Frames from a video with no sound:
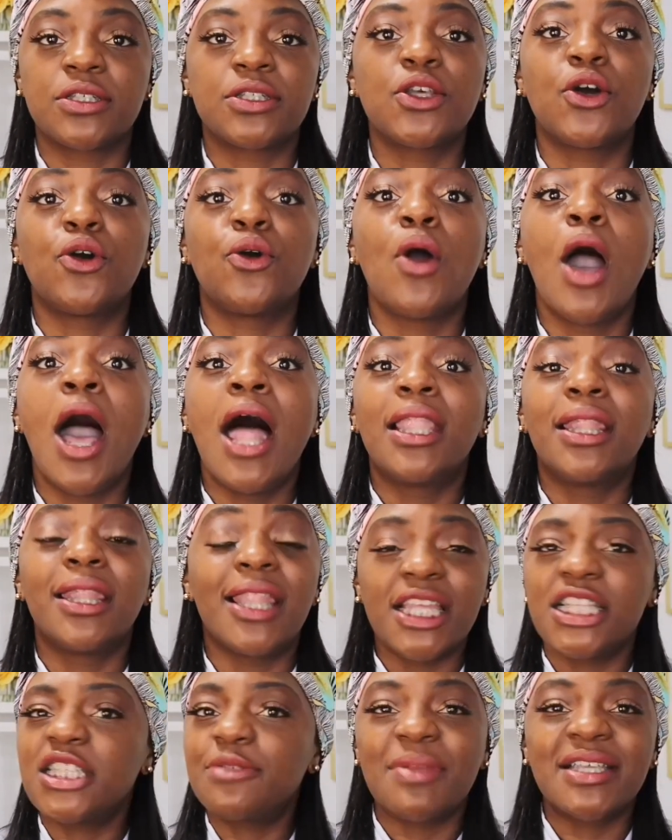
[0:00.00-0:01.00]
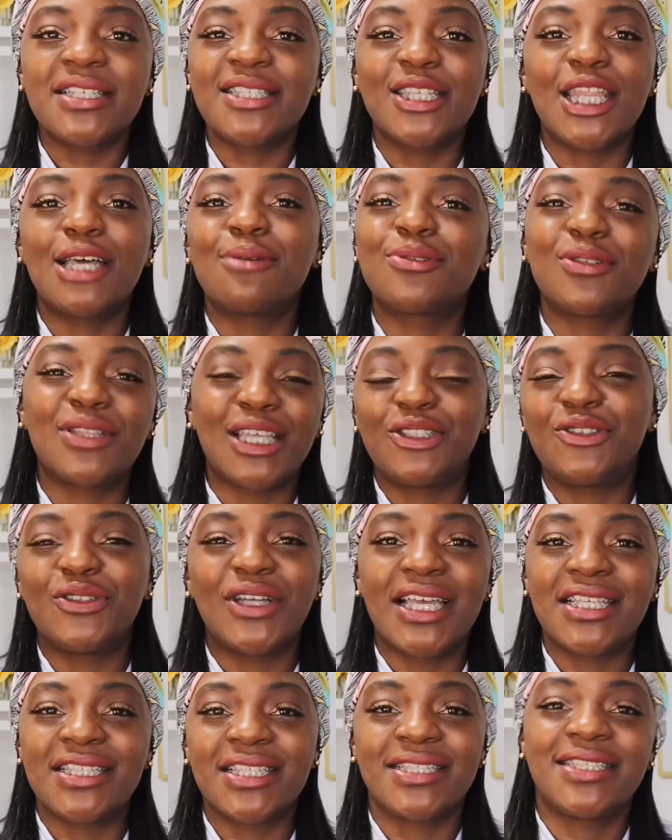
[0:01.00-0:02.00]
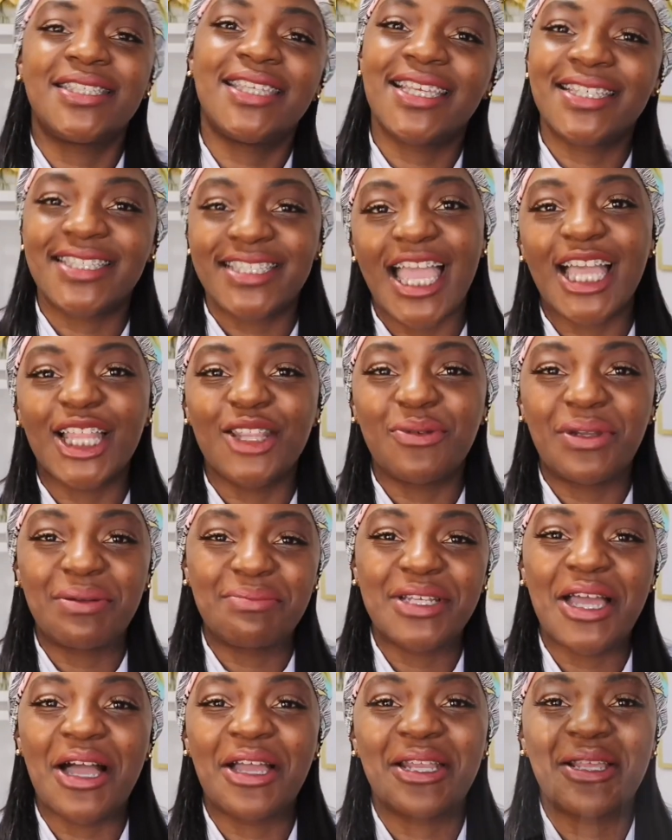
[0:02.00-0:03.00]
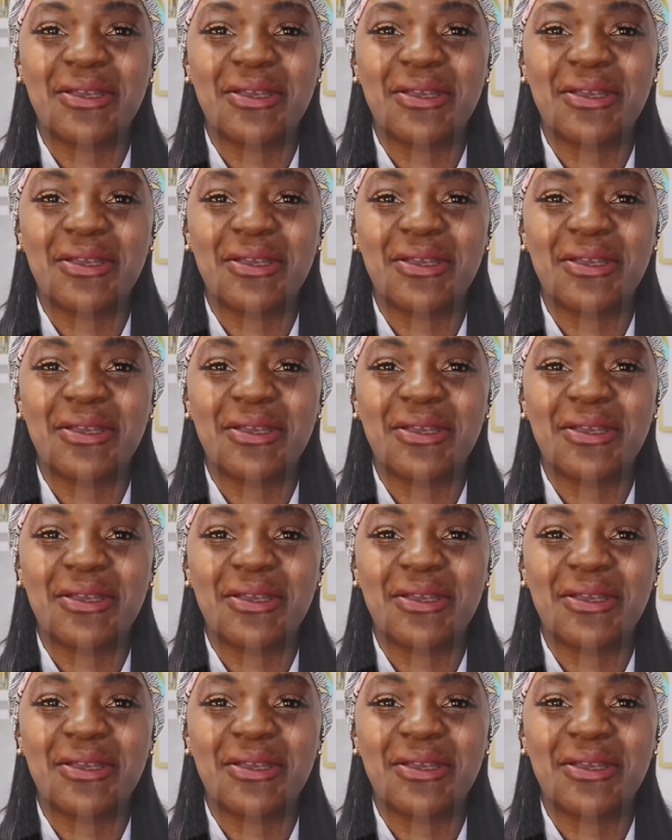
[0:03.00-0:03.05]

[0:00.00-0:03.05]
So let's mix it up so that you guys can see exactly what I'm talking